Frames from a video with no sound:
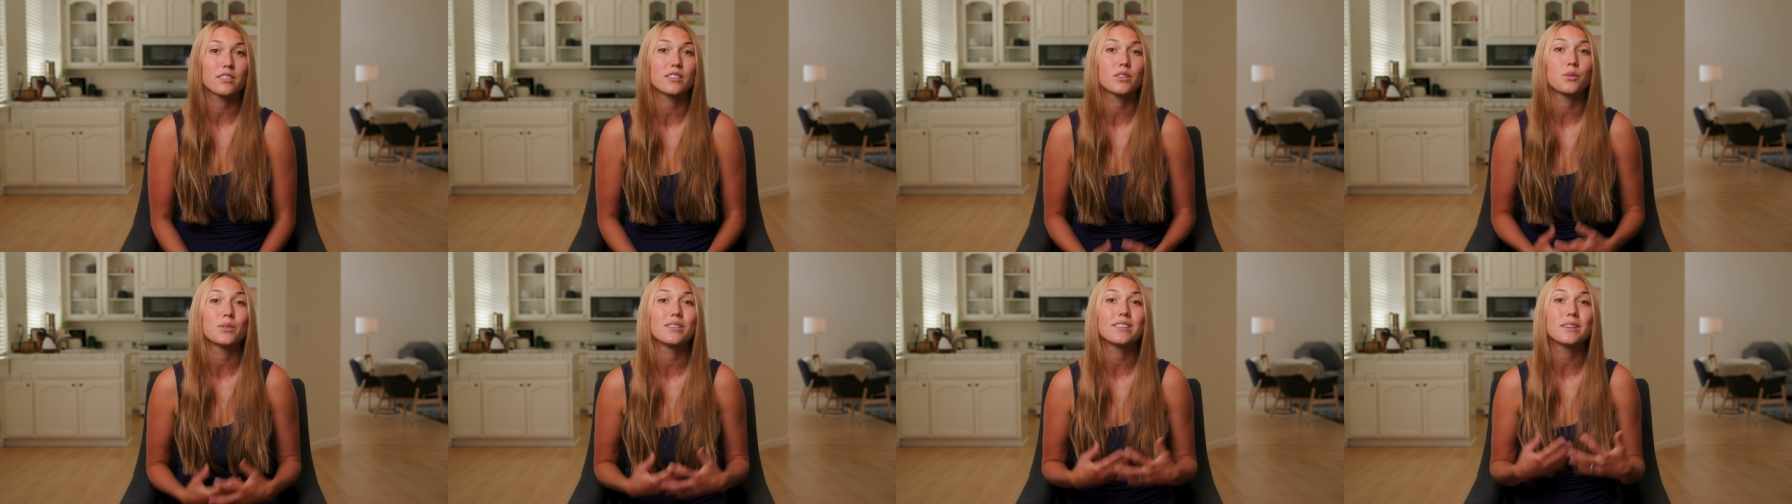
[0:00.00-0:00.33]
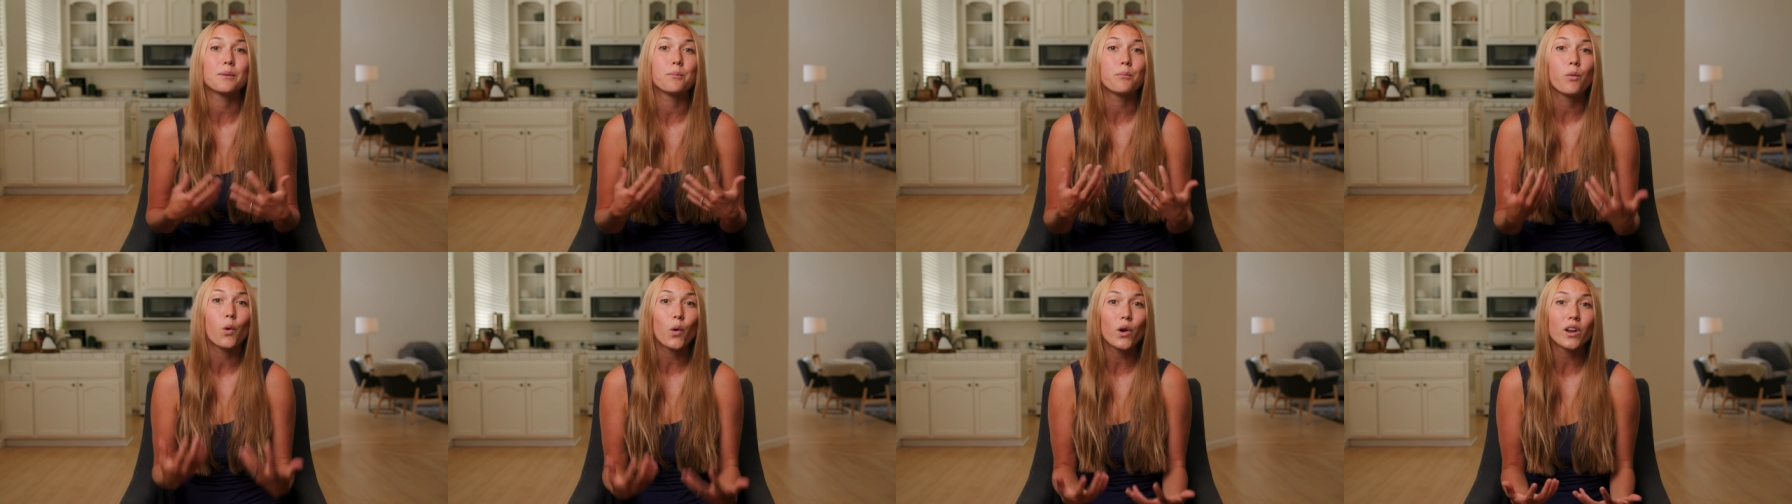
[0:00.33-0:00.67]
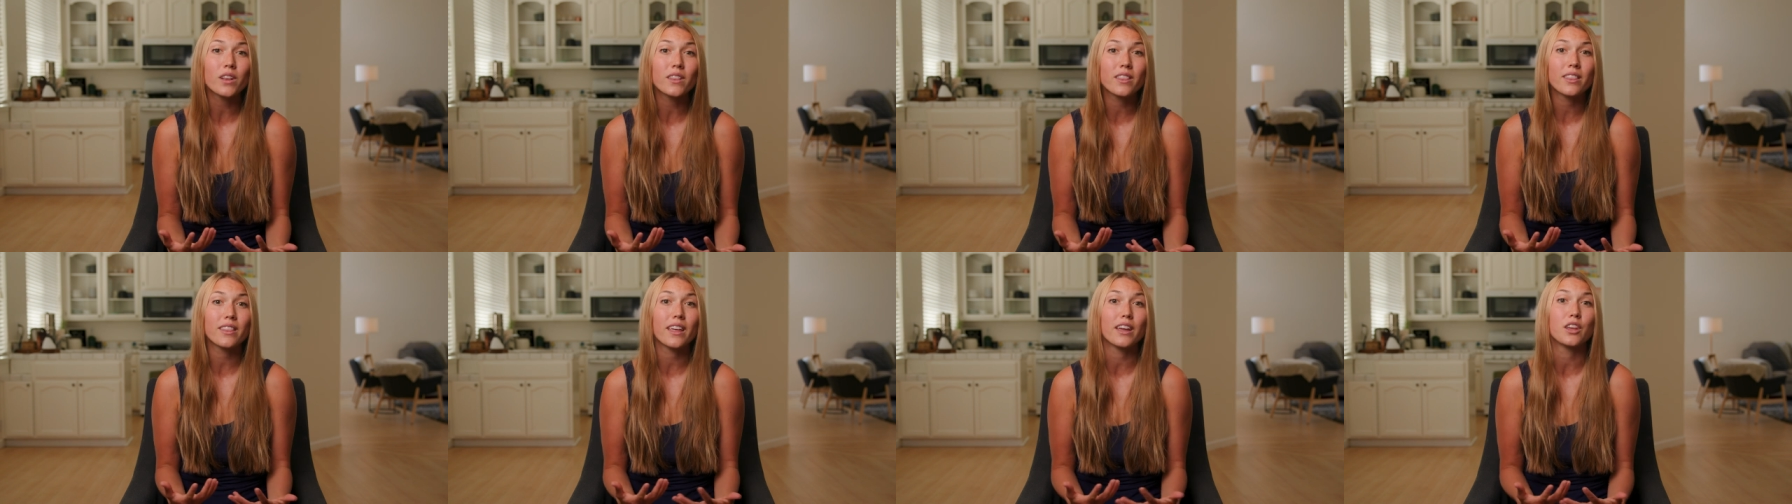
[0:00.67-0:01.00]
so it's
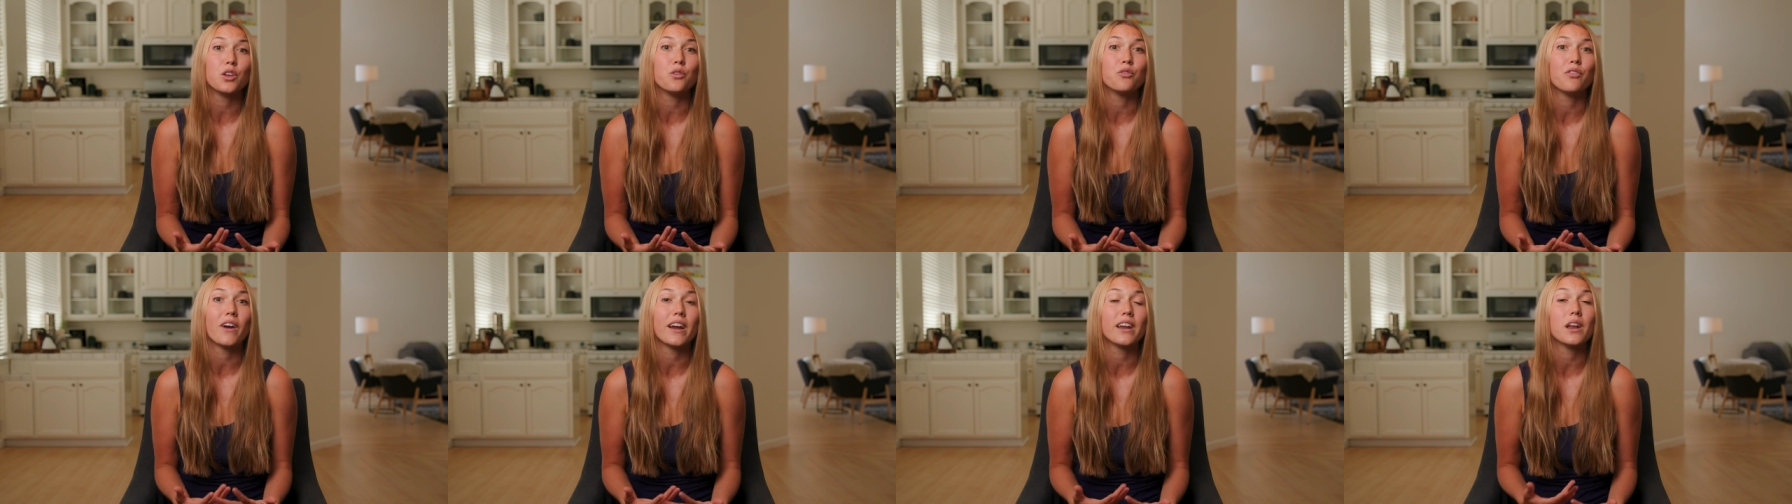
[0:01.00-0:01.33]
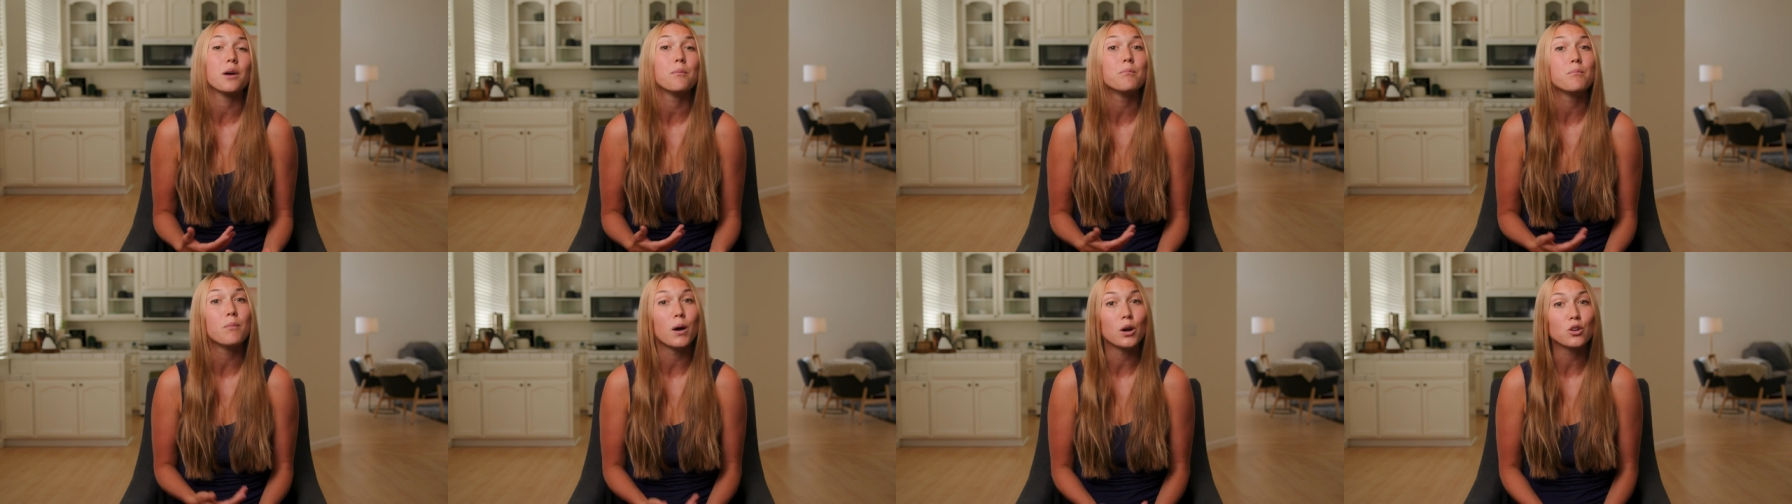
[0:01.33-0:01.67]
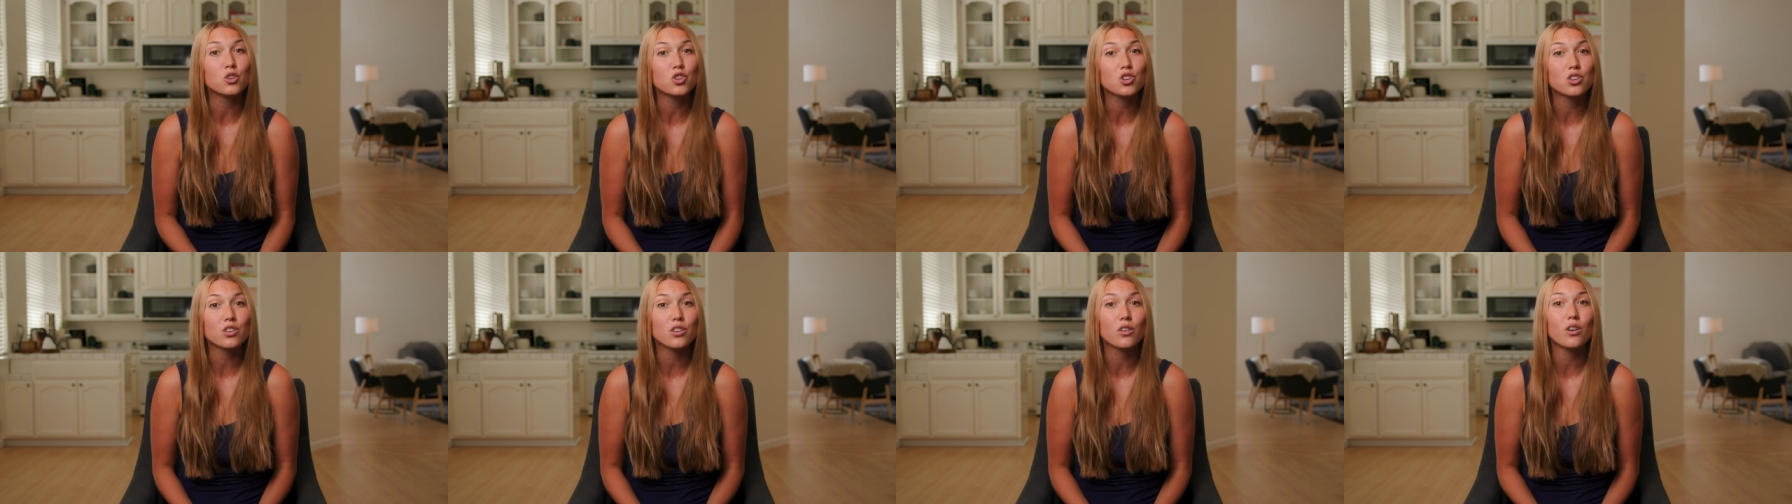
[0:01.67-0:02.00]
important that you find
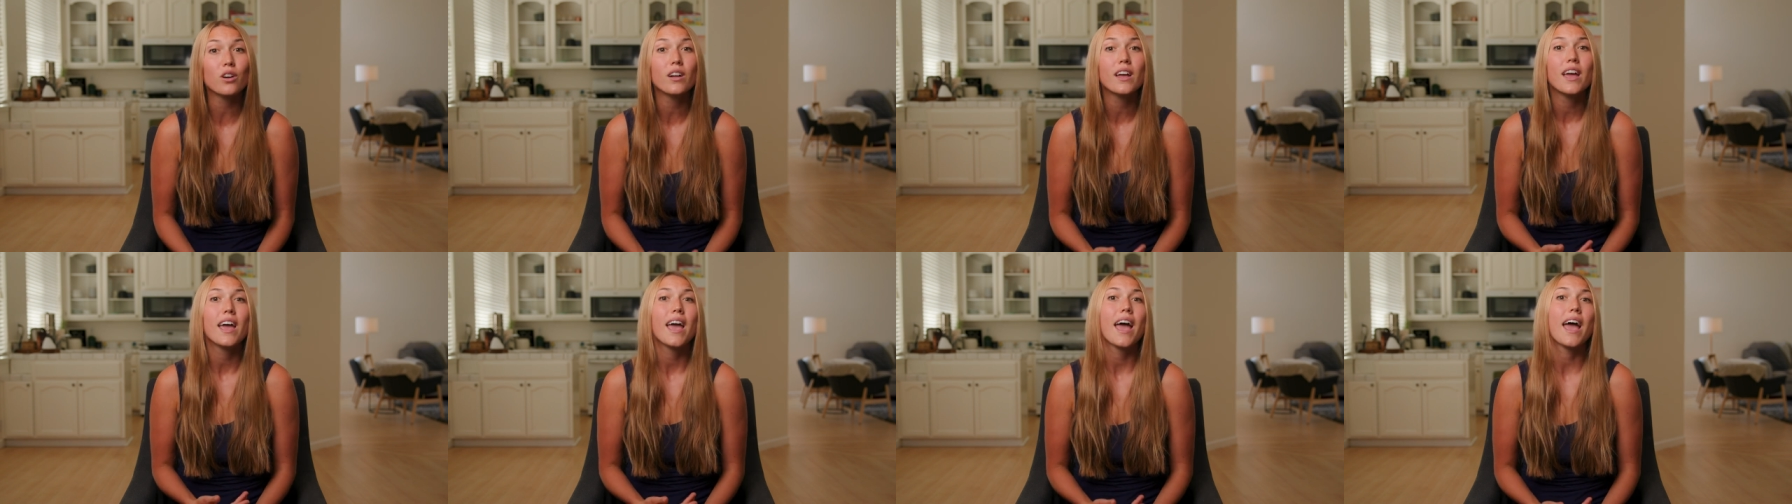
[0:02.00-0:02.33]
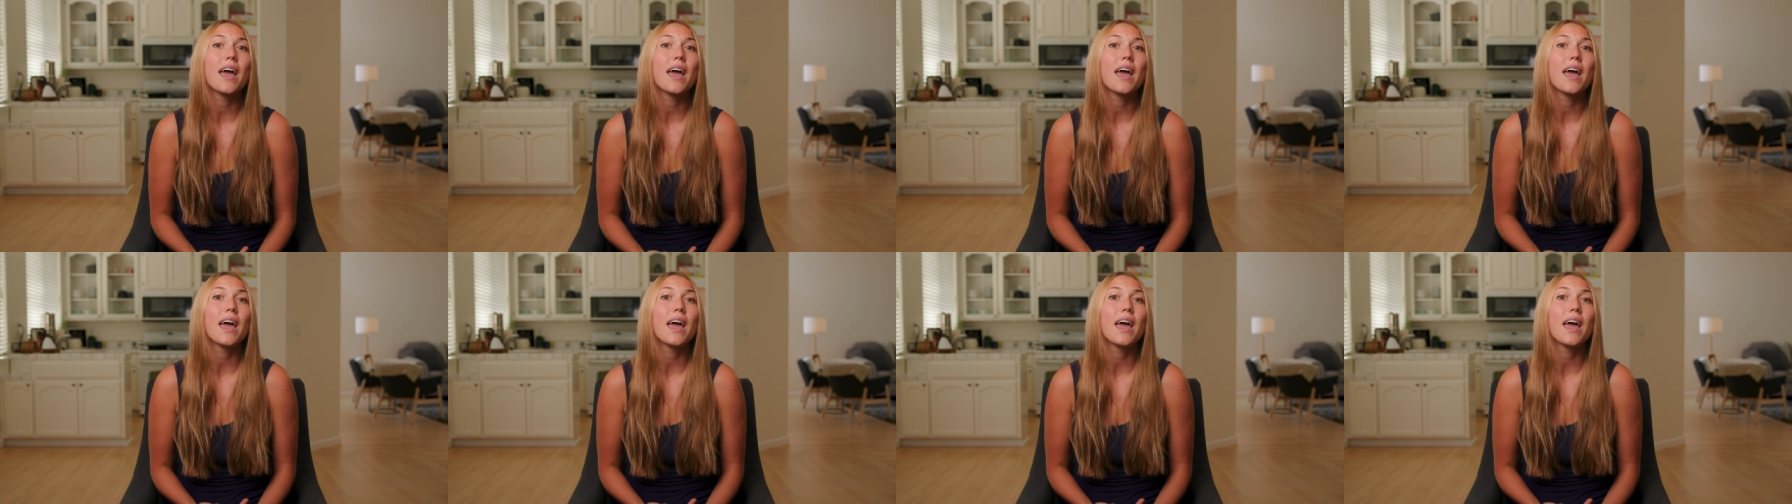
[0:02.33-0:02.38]
emotional emotional